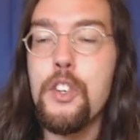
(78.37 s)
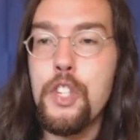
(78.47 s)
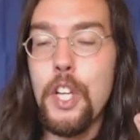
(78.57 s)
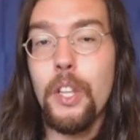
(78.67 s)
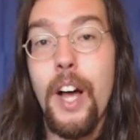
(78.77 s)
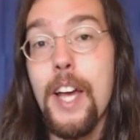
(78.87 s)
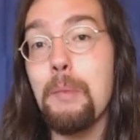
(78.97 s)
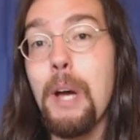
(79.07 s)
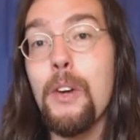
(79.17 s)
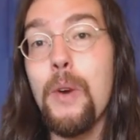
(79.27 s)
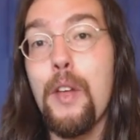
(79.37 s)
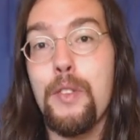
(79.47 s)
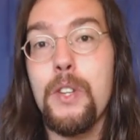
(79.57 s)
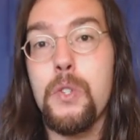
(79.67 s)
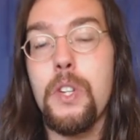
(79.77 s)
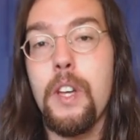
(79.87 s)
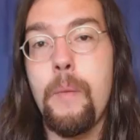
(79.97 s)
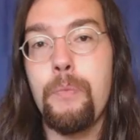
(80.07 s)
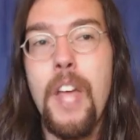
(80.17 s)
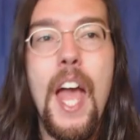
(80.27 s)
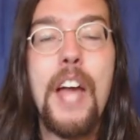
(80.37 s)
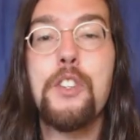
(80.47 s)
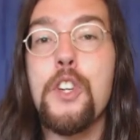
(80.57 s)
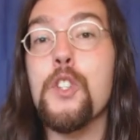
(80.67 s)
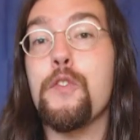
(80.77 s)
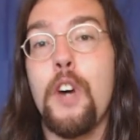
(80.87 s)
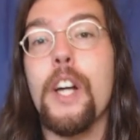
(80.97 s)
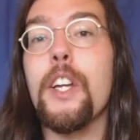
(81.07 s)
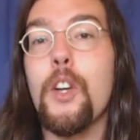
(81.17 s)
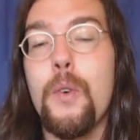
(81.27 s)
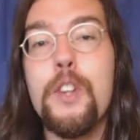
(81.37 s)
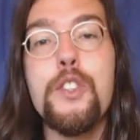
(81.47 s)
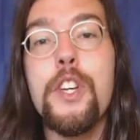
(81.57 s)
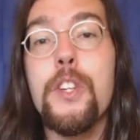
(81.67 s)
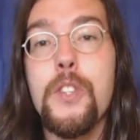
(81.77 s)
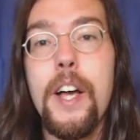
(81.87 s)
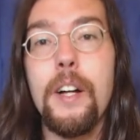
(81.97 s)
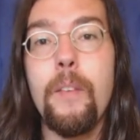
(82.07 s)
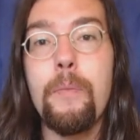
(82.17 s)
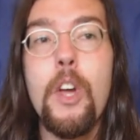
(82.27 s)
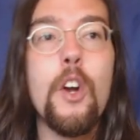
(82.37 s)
She lied about her ethnicity and she's fucking cringy as hell.